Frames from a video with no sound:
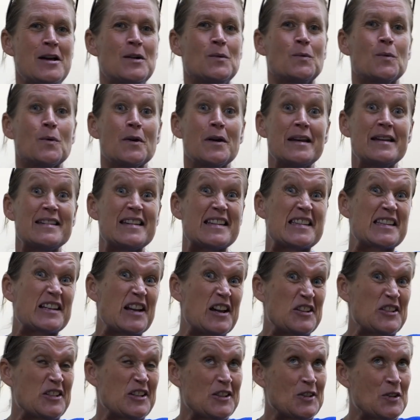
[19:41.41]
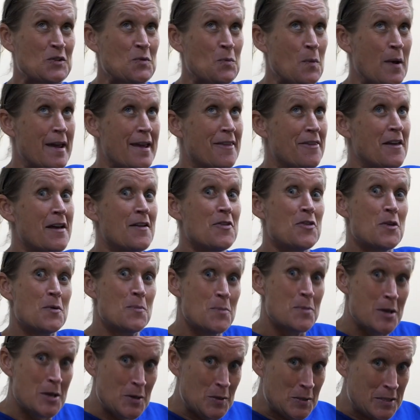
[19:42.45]
We're in discussions with the
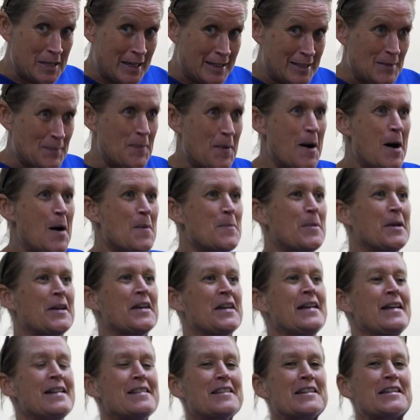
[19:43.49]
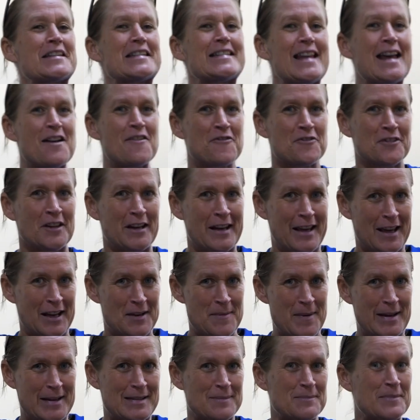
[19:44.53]
music department. There's definitely going to
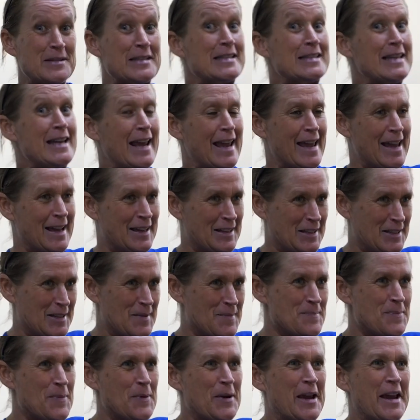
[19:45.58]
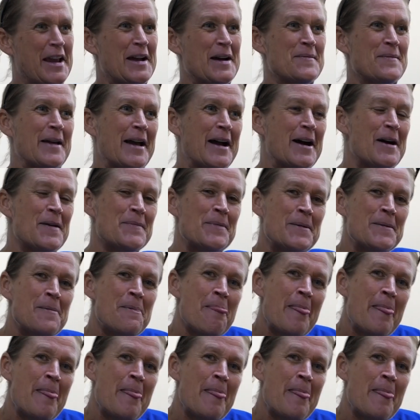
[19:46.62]
be some singing at some point coming up.